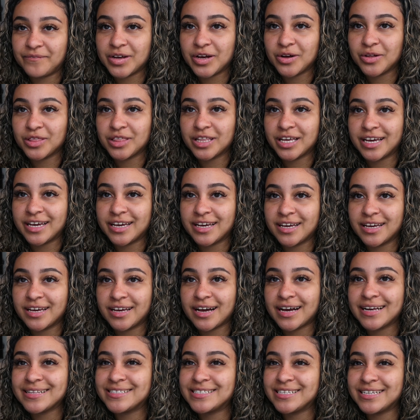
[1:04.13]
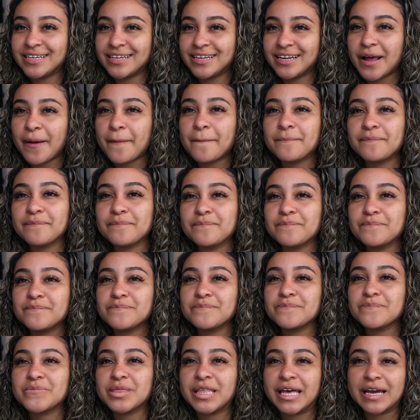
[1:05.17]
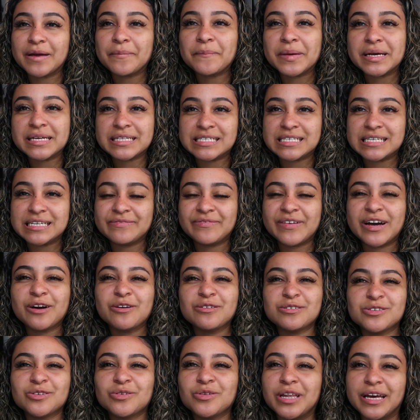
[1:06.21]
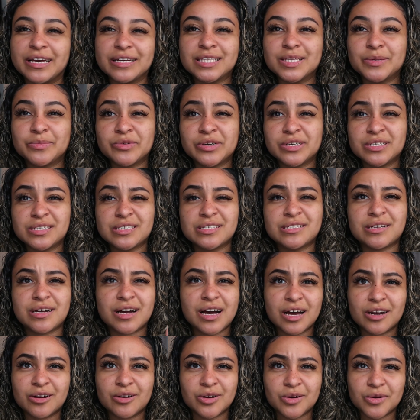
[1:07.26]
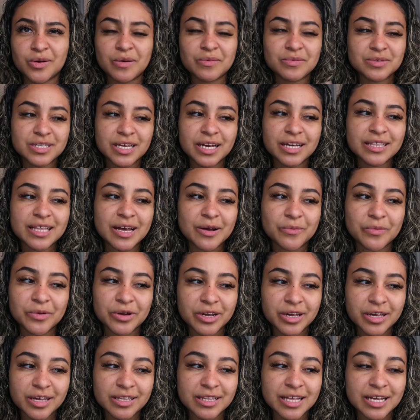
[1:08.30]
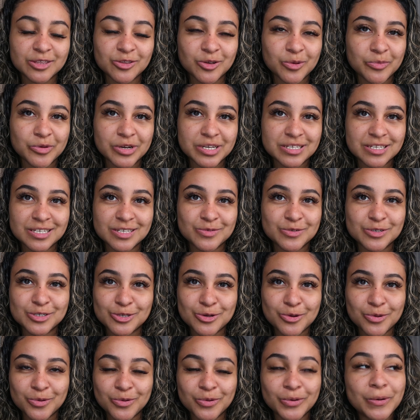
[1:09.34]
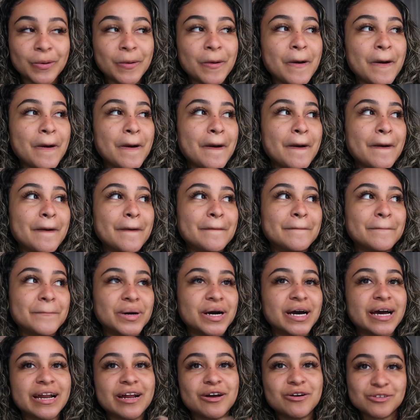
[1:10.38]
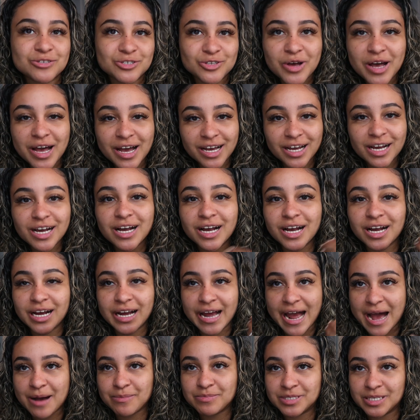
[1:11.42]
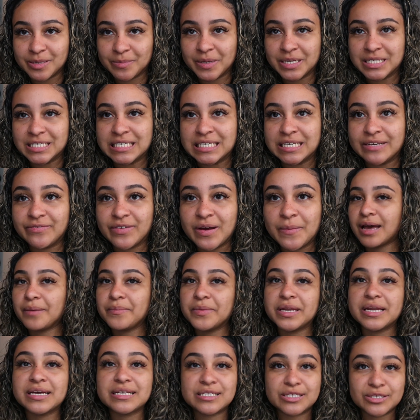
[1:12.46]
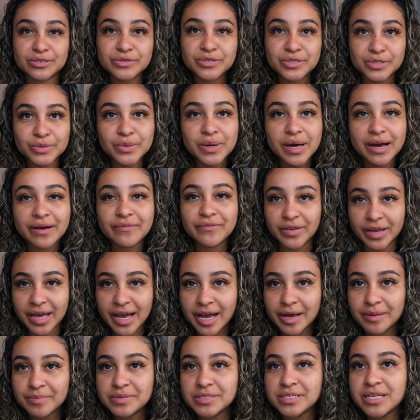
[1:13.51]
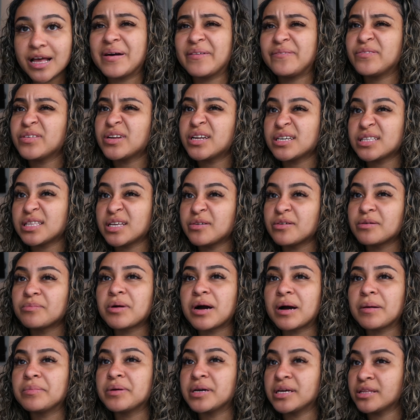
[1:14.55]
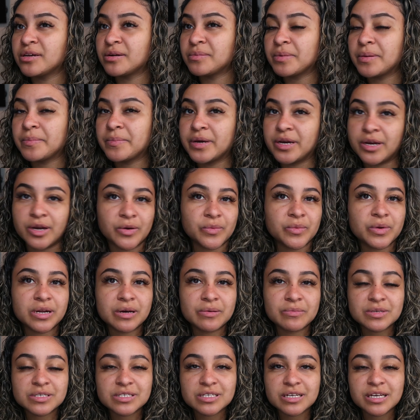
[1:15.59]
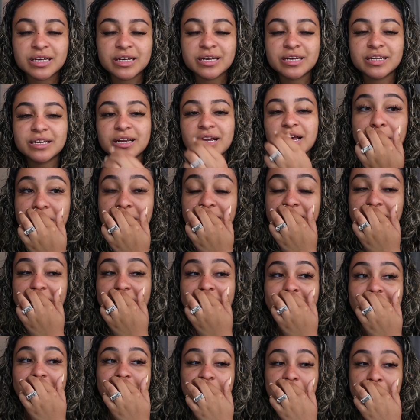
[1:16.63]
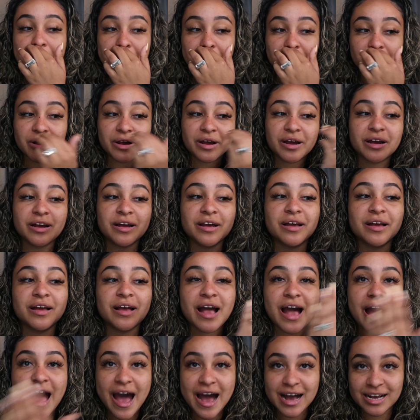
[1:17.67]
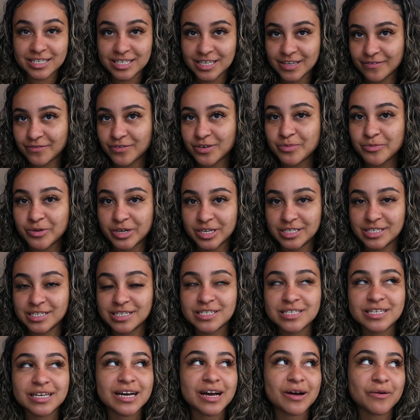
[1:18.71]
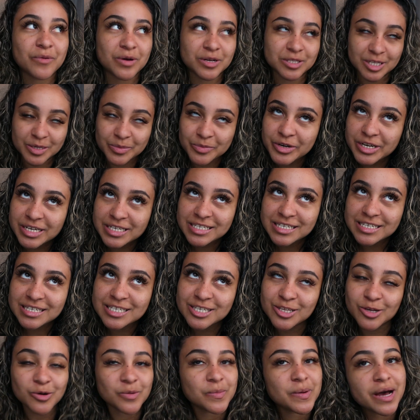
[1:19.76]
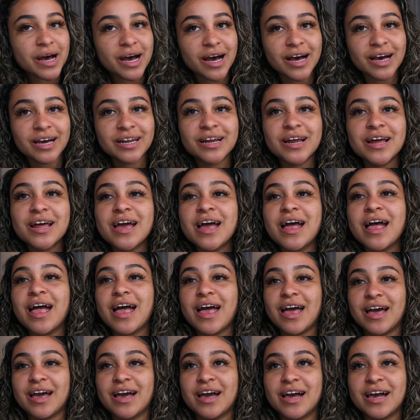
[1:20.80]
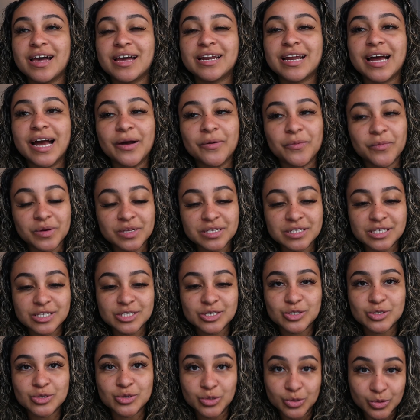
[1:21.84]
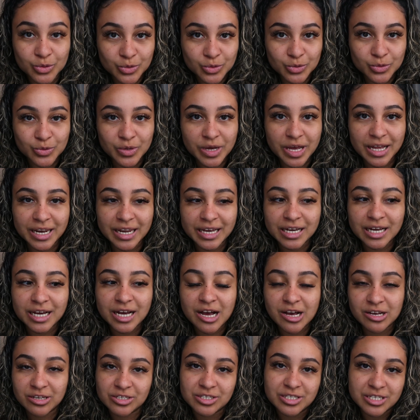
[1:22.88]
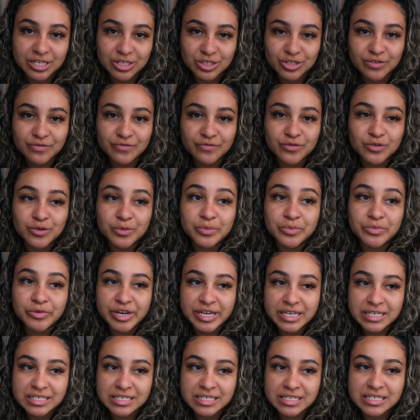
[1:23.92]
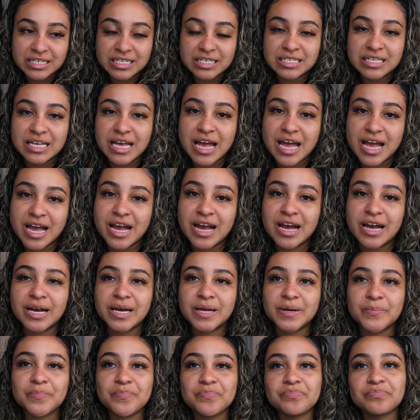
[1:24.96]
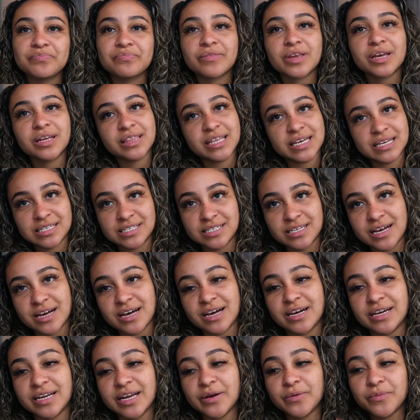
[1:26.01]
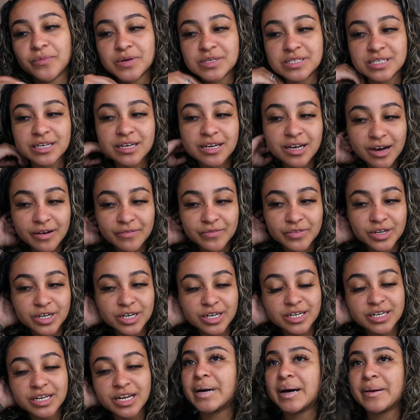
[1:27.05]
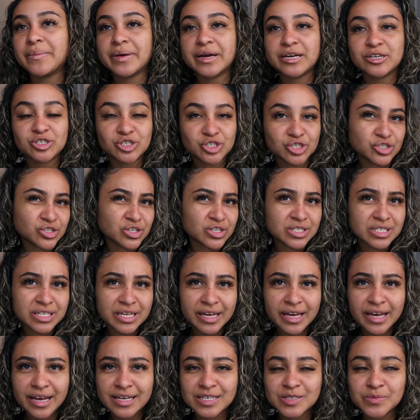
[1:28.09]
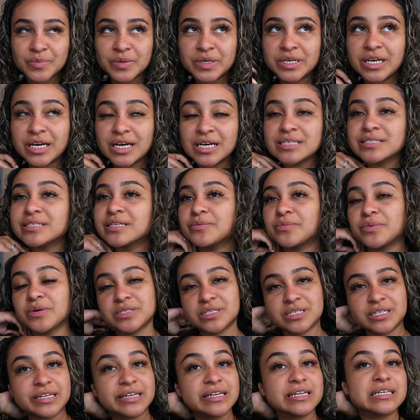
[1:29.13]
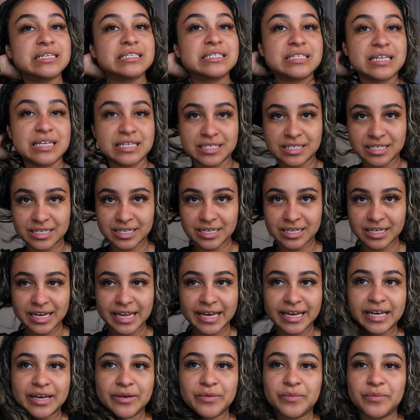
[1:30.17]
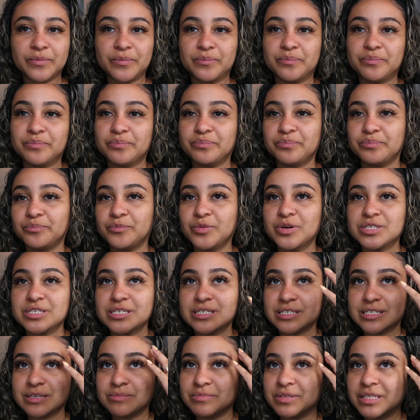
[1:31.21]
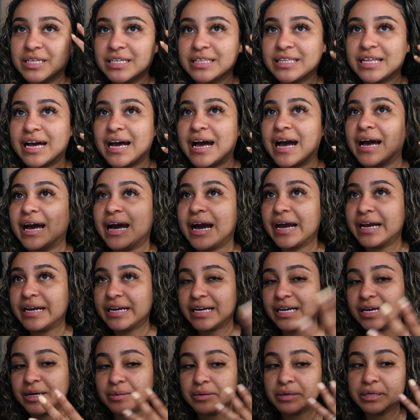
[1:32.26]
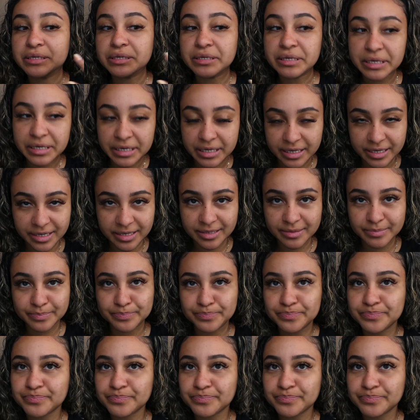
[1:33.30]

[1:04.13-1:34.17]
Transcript: felt like I didn't like my teeth. I also liked the braces. Like, I don't know. I was like that weird kid that thought braces were so cool. But I also had gaps in my teeth. I mean, I still do have gaps. I feel like they were probably a little bit bigger when I was a kid. But I remember asking for braces. Like, I want the braces so bad. And I went to get like a consultation for braces. And they said it wasn't covered by my insurance, I guess, because it wasn't a necessity. Like, it wasn't something that I needed.